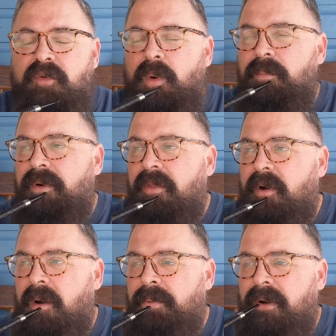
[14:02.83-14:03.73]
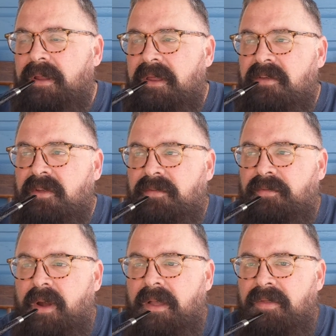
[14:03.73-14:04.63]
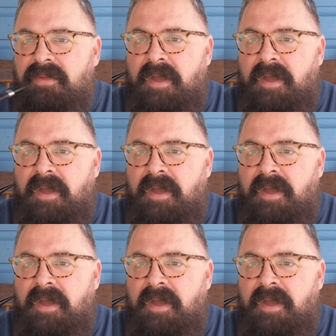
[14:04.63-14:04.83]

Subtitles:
twin brother are pretty decent friends.